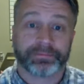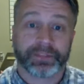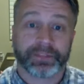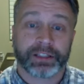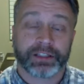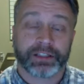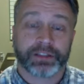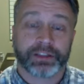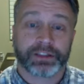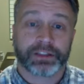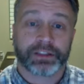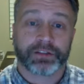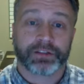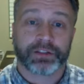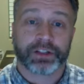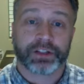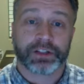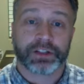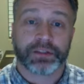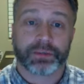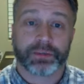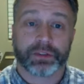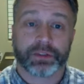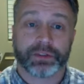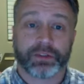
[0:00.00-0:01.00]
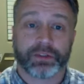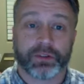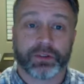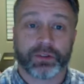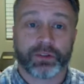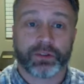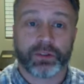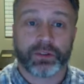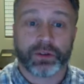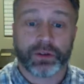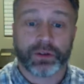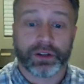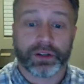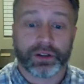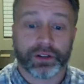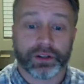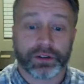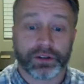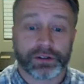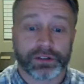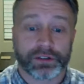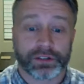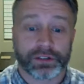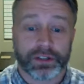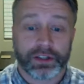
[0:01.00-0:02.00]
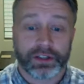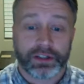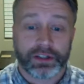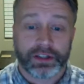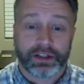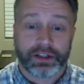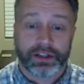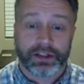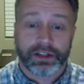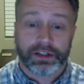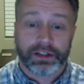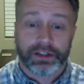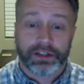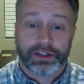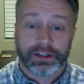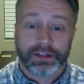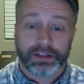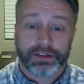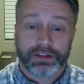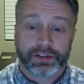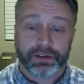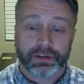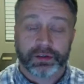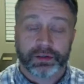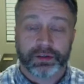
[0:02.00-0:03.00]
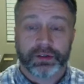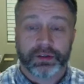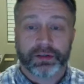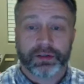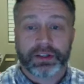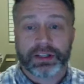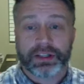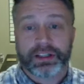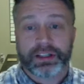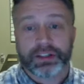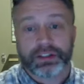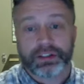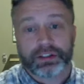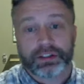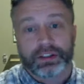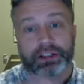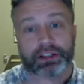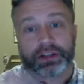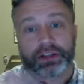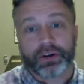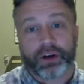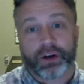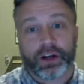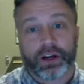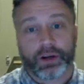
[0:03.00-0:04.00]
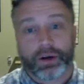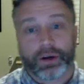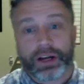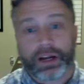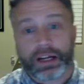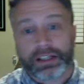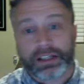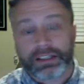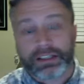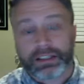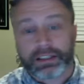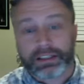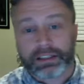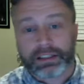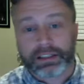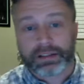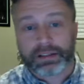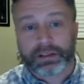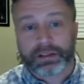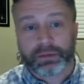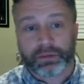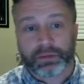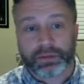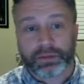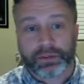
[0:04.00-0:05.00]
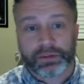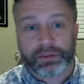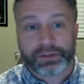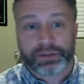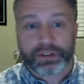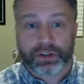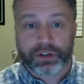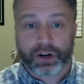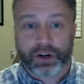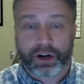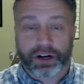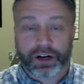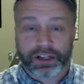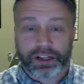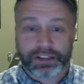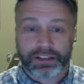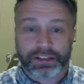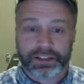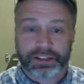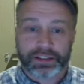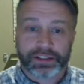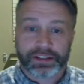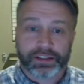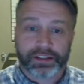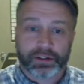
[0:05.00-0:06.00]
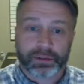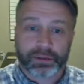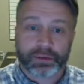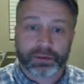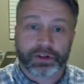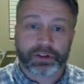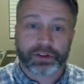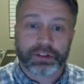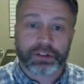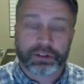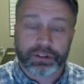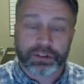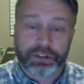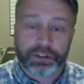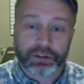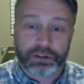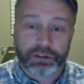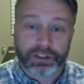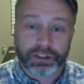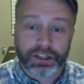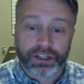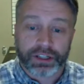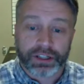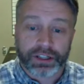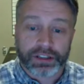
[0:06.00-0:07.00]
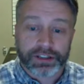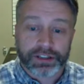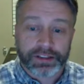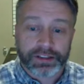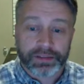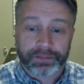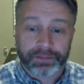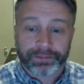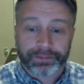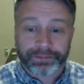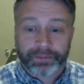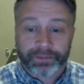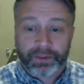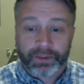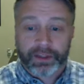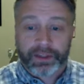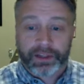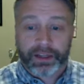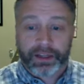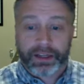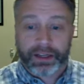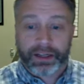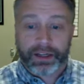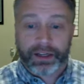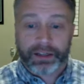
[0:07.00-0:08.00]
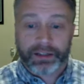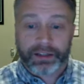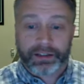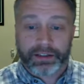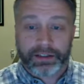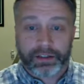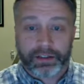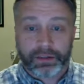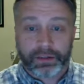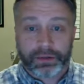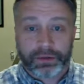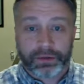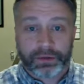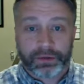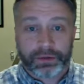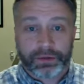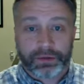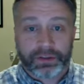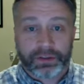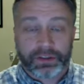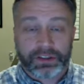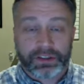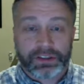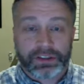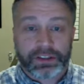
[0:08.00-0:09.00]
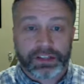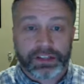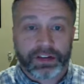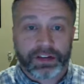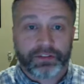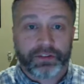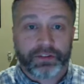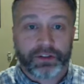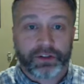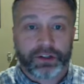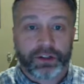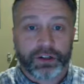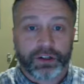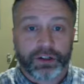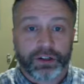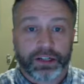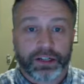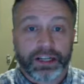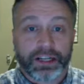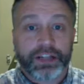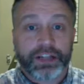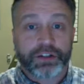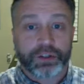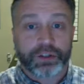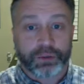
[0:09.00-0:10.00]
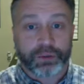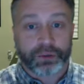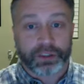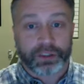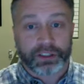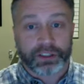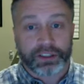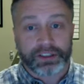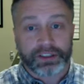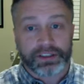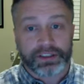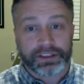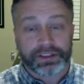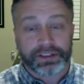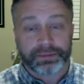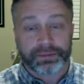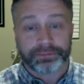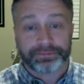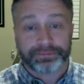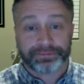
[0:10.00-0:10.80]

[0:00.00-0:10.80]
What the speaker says: just give you guys a brief overview on those. So you get injured in an auto accident, and we'll use the car accident as our personal injury case, and you suffer injuries,